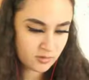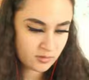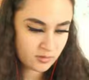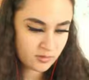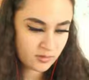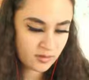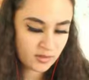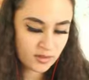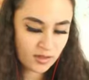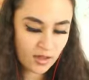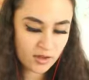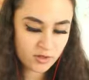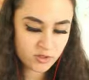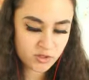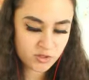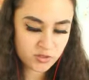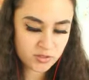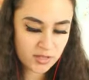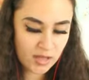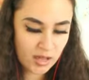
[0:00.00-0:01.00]
Is this like
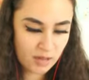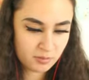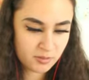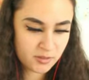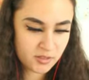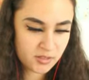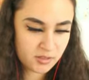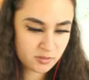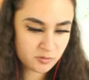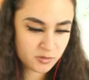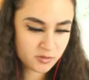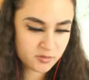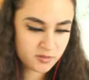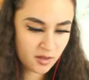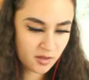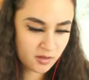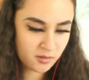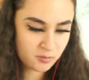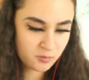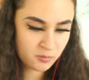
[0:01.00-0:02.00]
actually happening in real
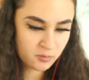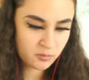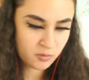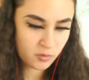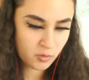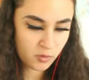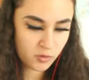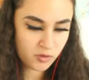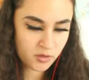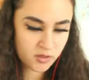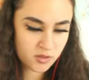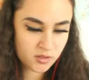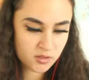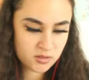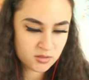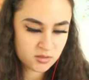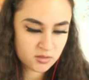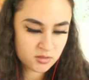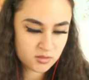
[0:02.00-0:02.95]
time or...